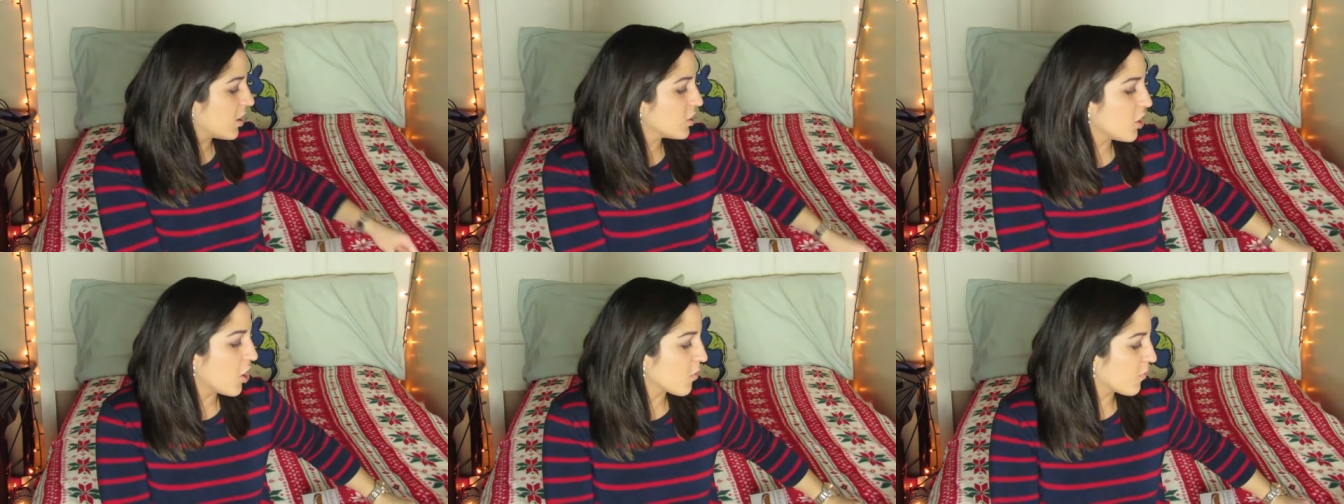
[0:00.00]

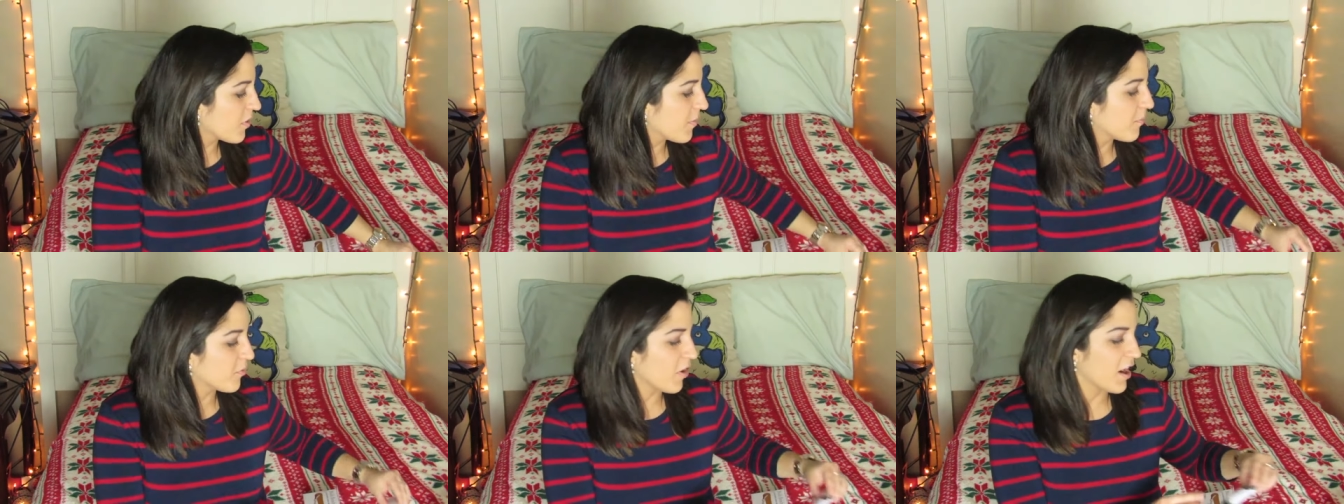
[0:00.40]
along with
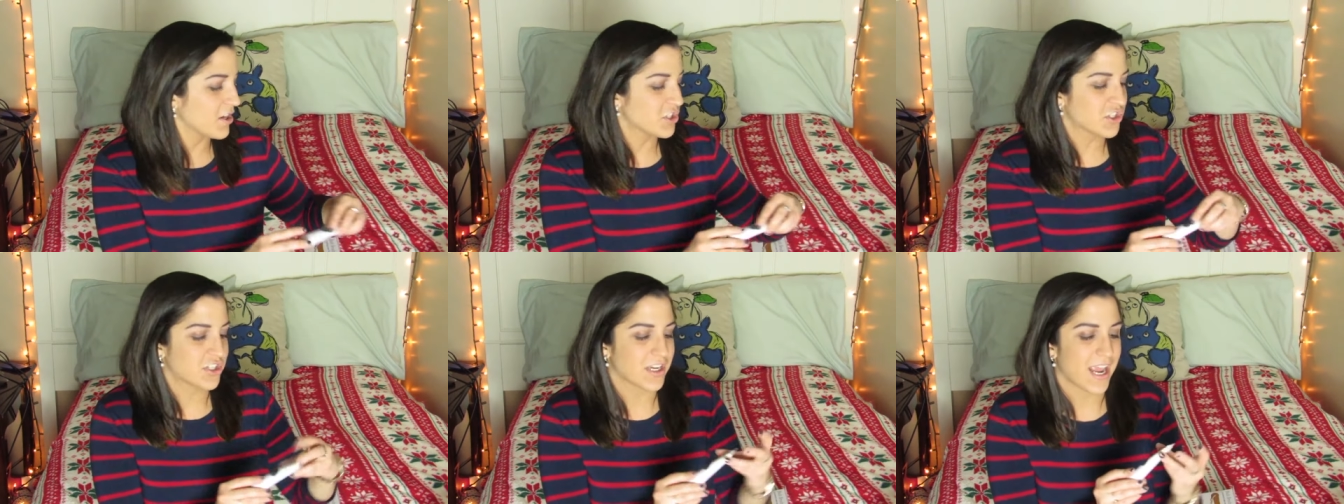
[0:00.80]
the
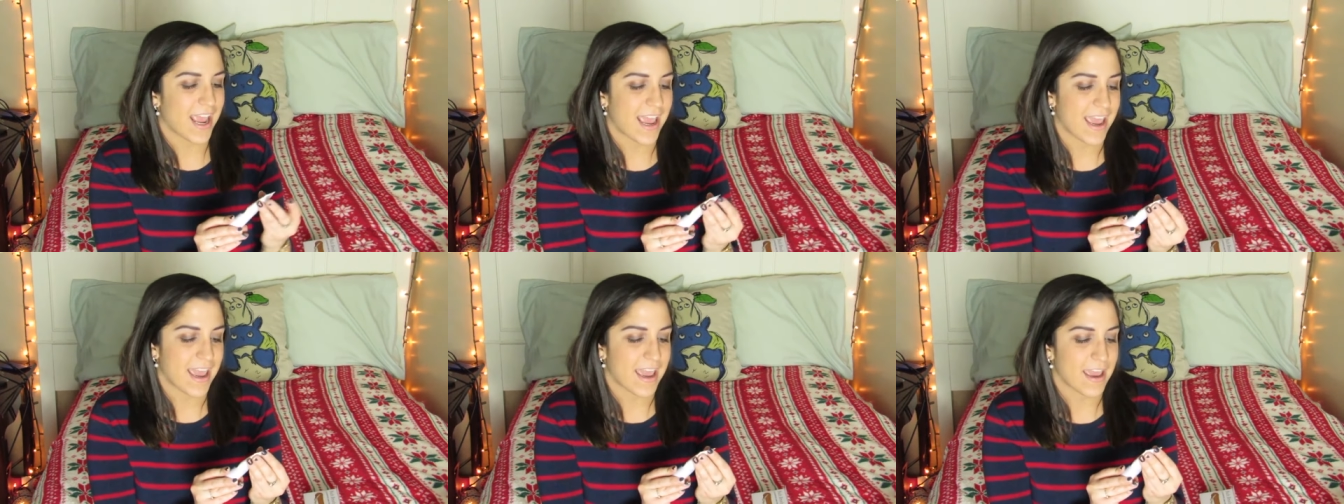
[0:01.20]
brush,
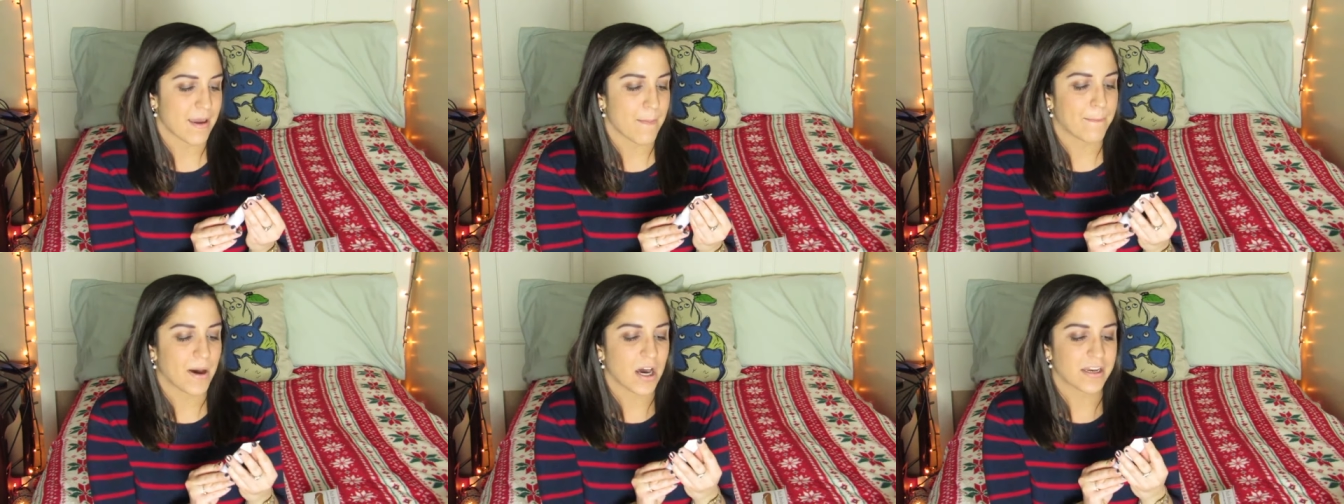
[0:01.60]

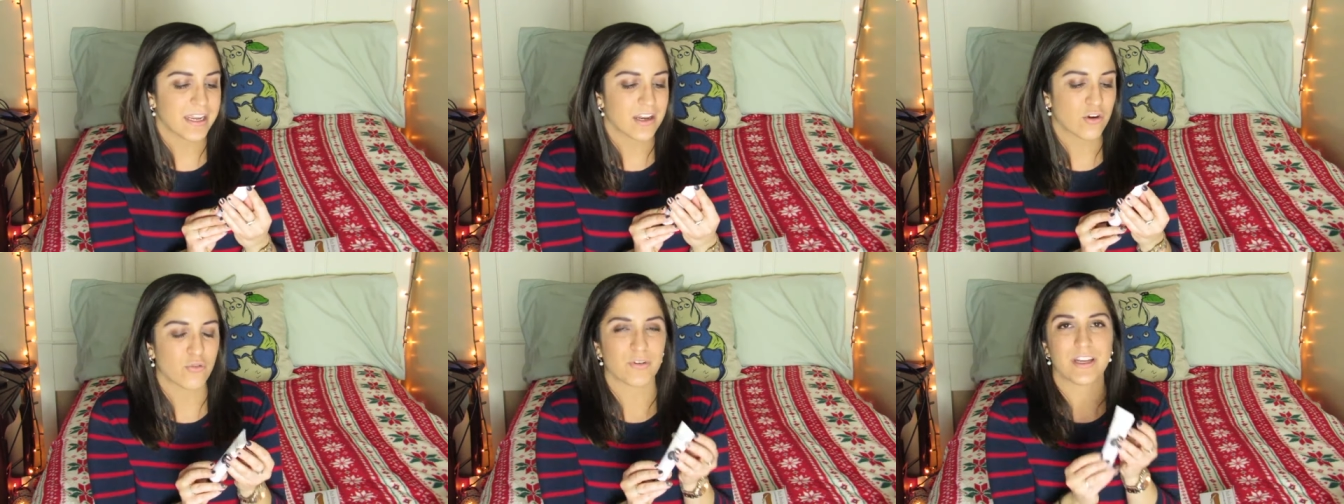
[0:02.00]
a
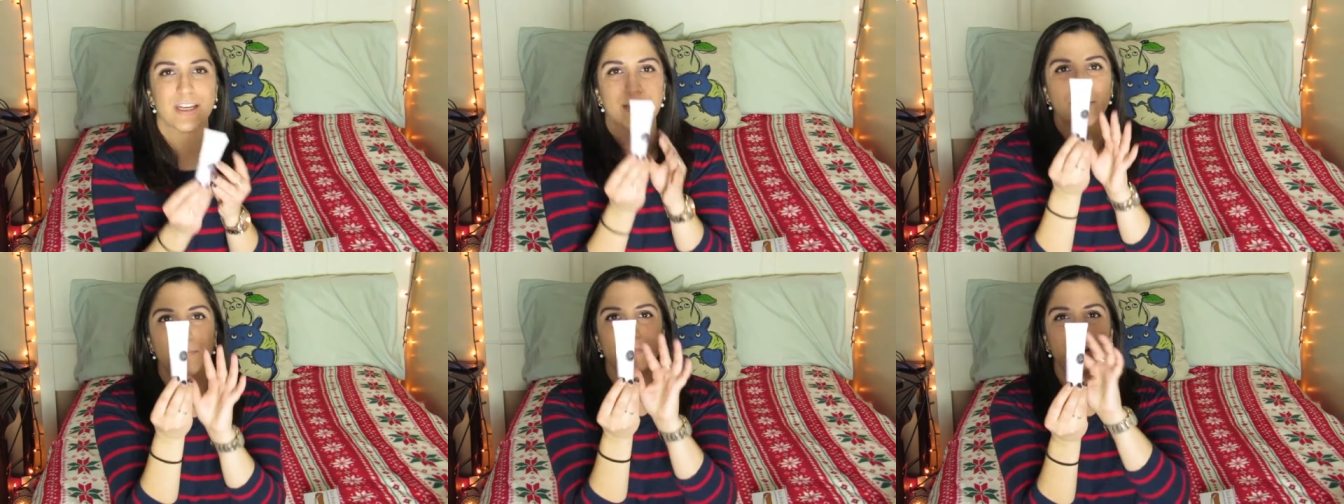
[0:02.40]
body
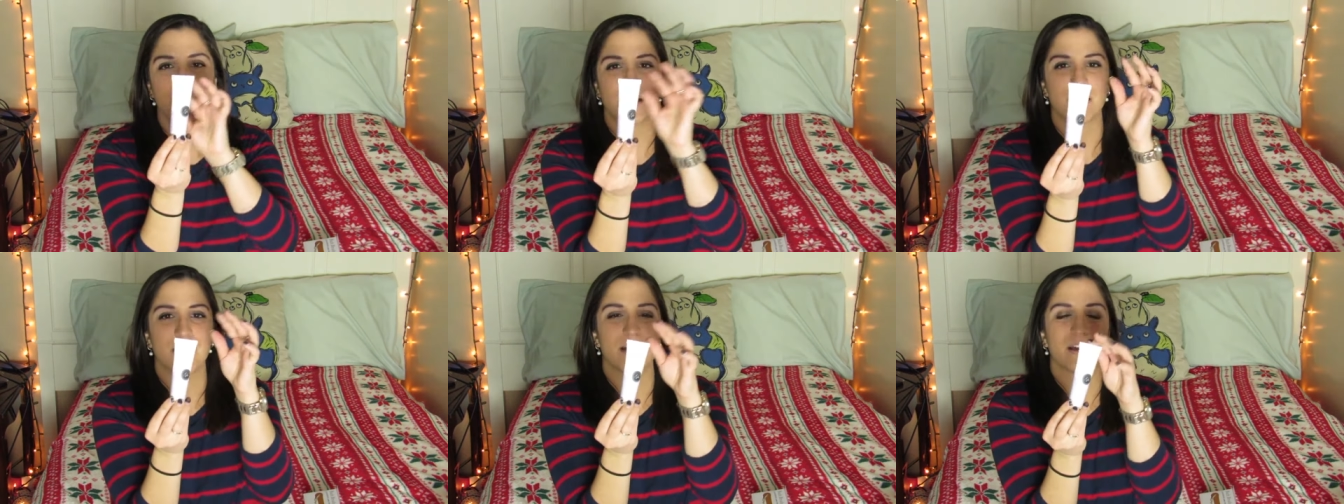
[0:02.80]
cream
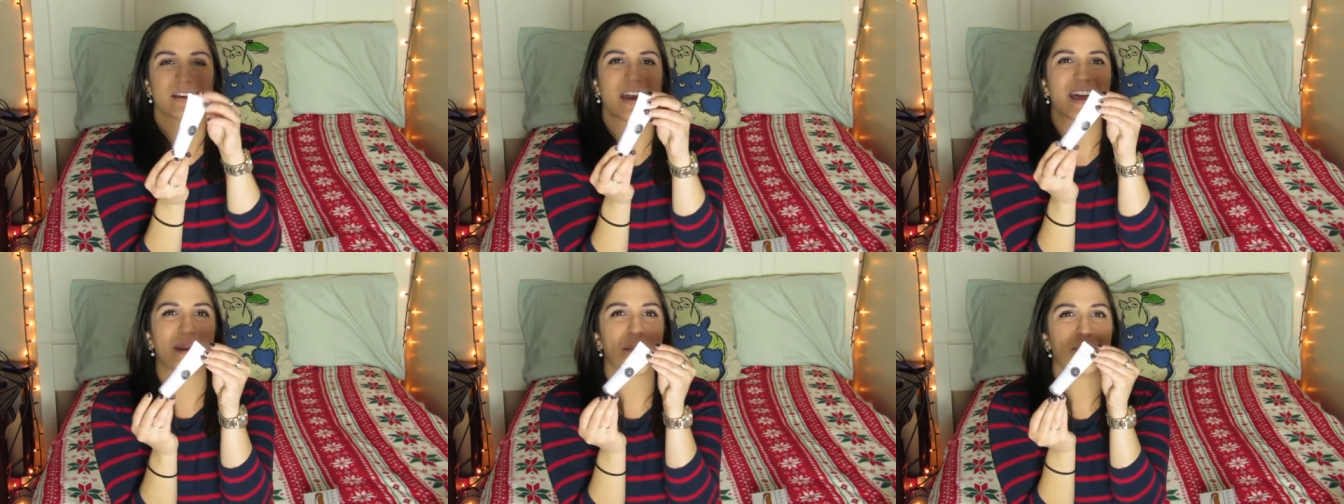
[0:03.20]
uh,
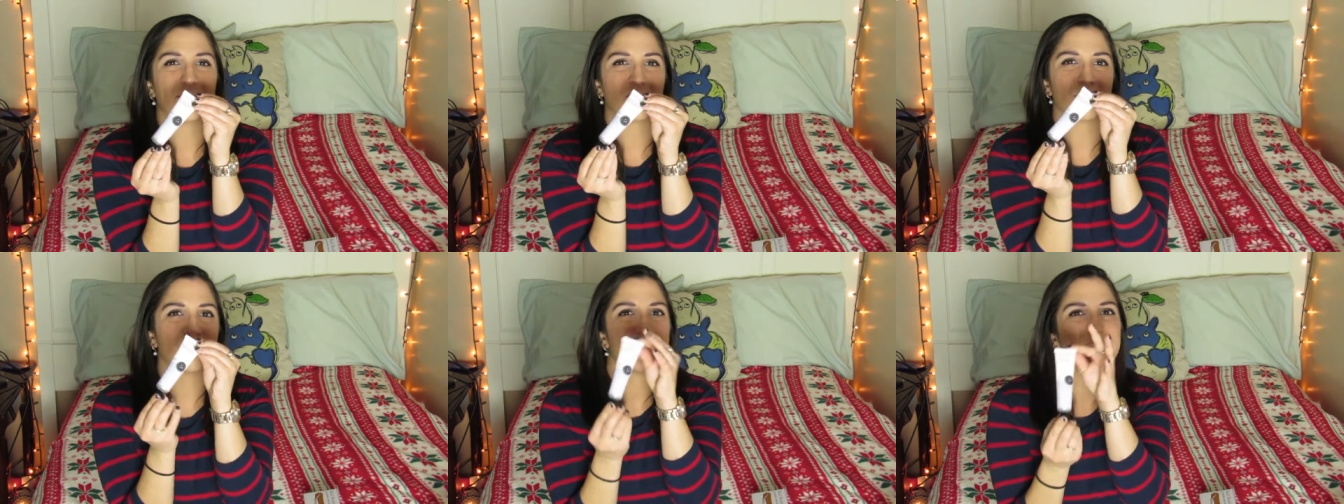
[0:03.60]
kind of
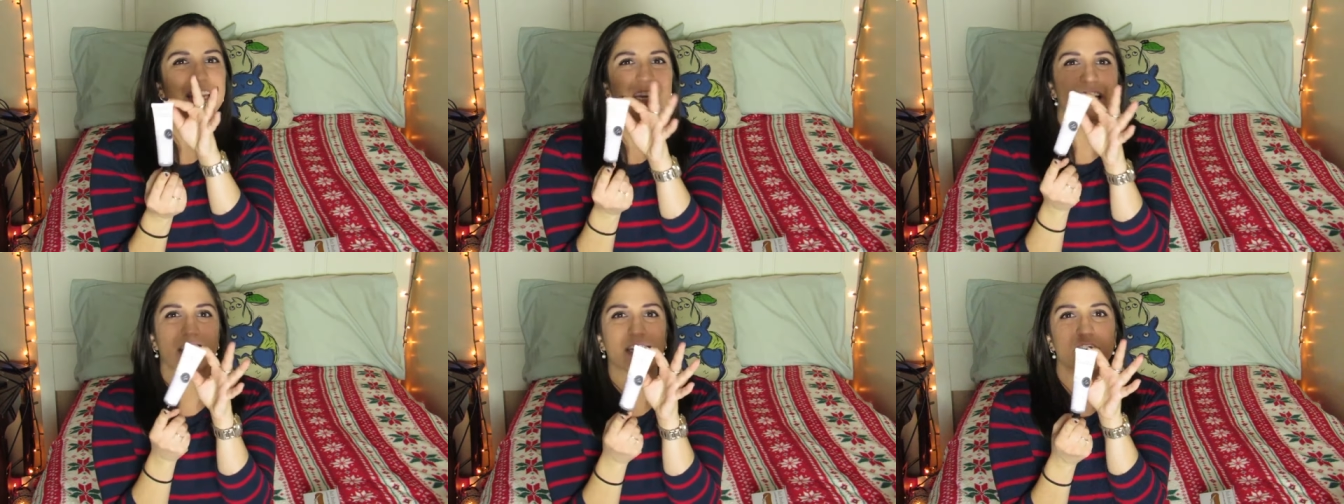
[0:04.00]

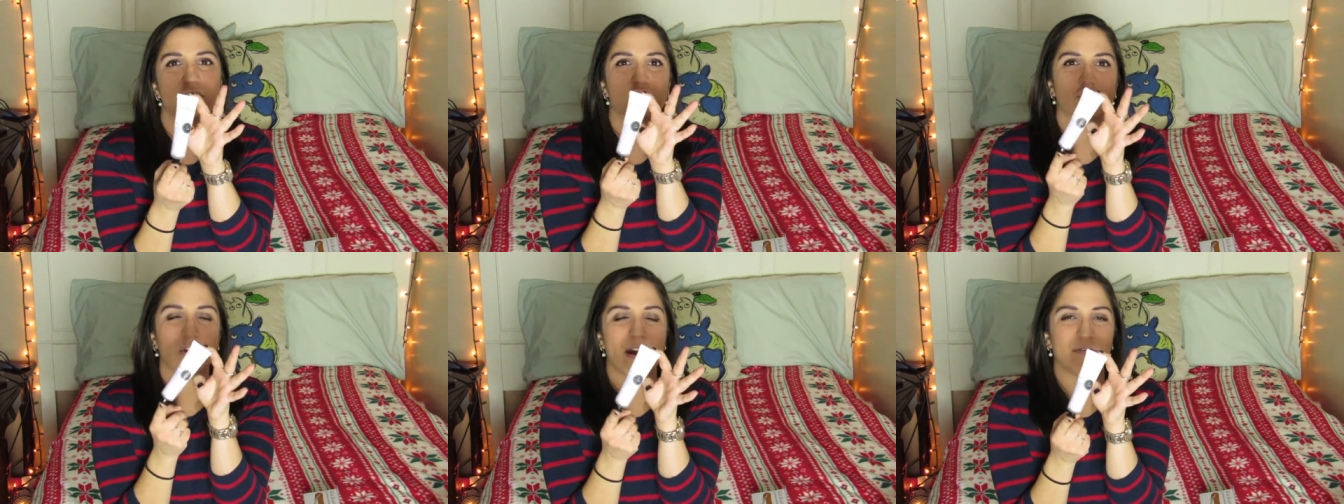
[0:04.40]
mini
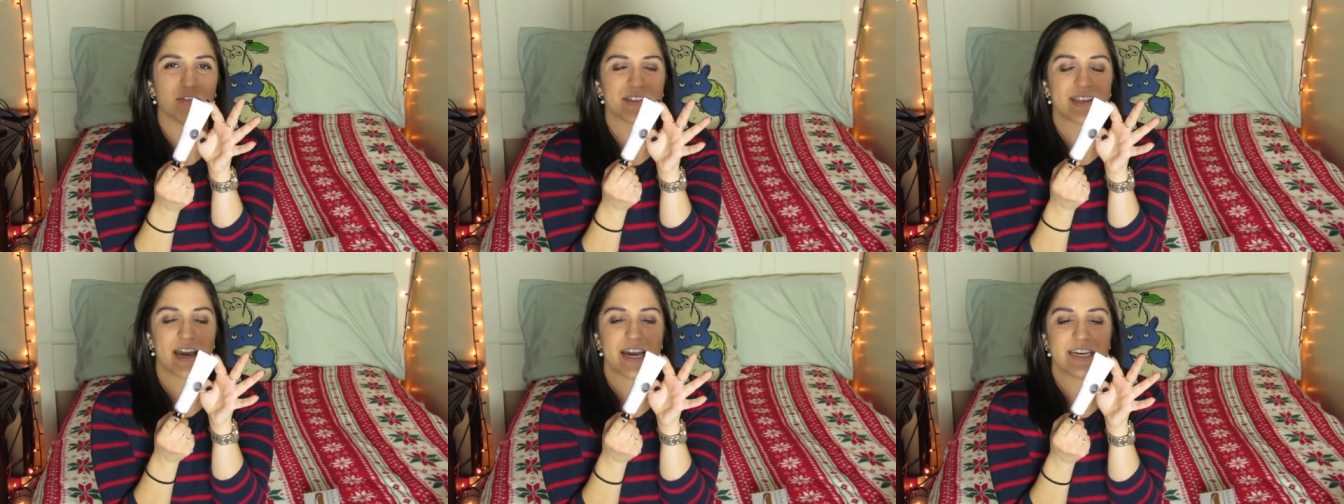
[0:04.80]
travel
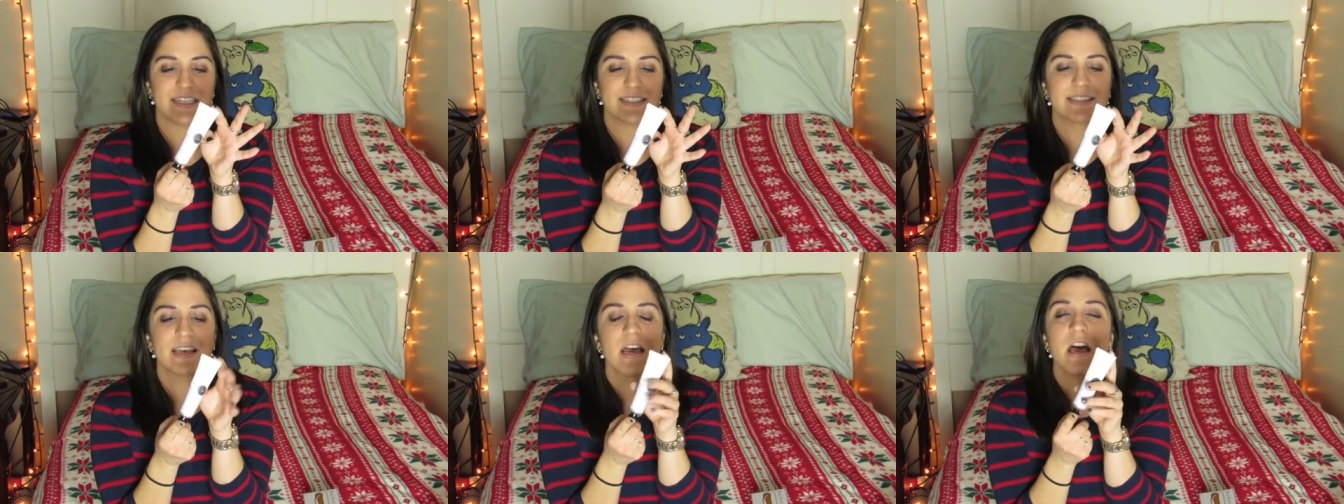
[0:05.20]

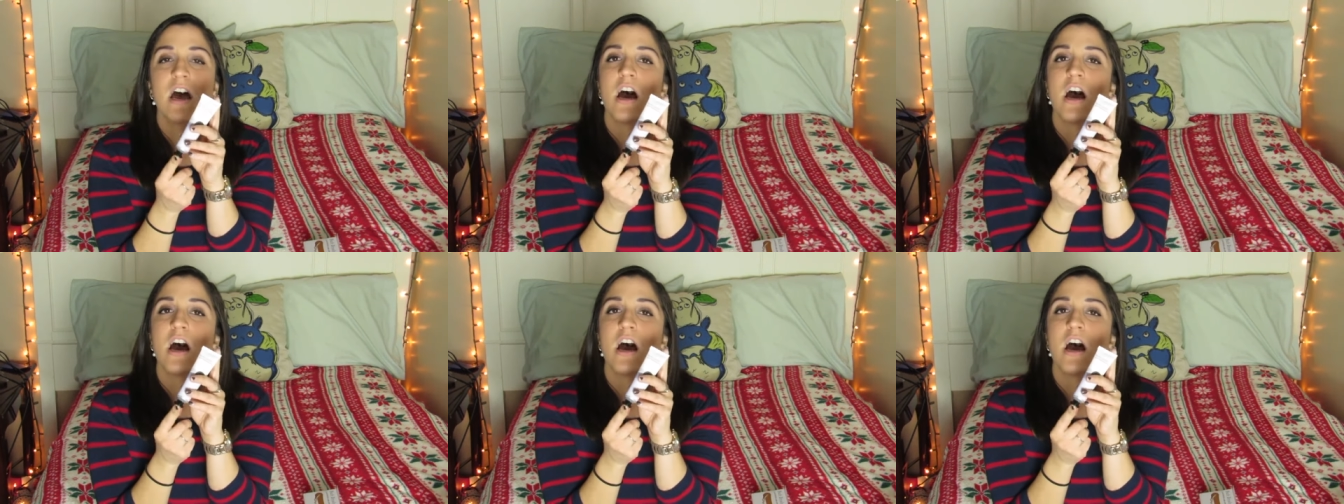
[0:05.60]
size